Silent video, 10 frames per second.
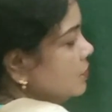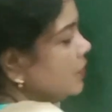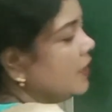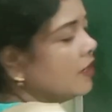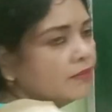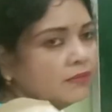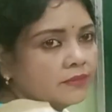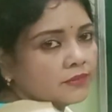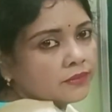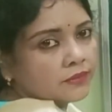will come
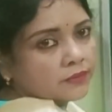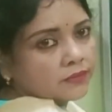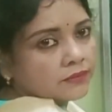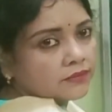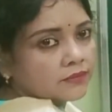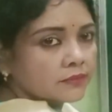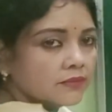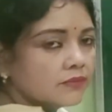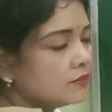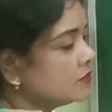
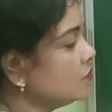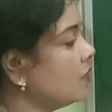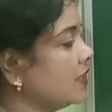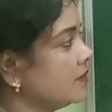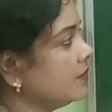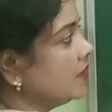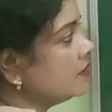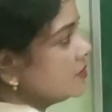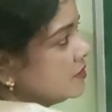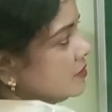1.
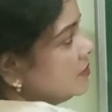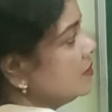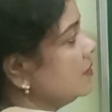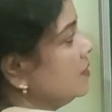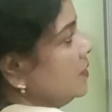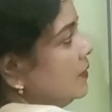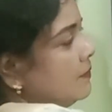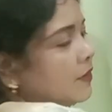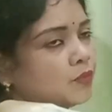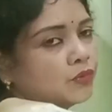Because if
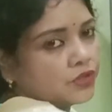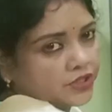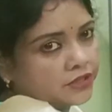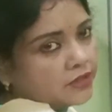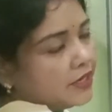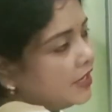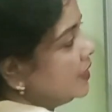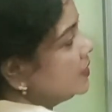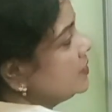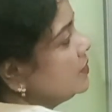you put here A
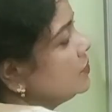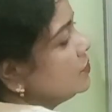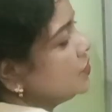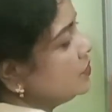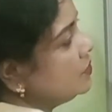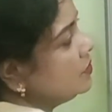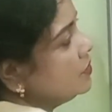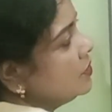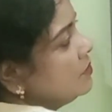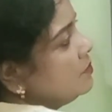is equal to 0,
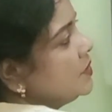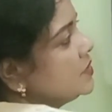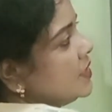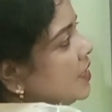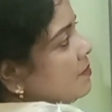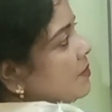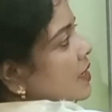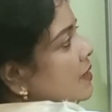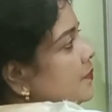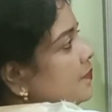means A
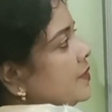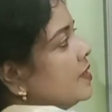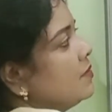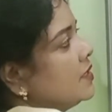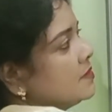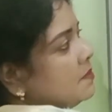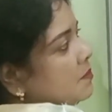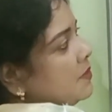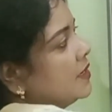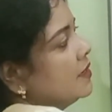bar plus B
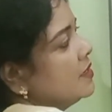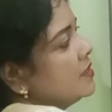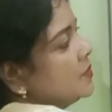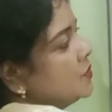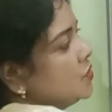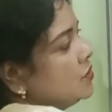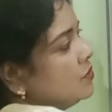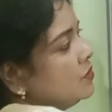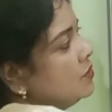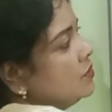bar.
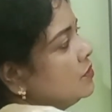0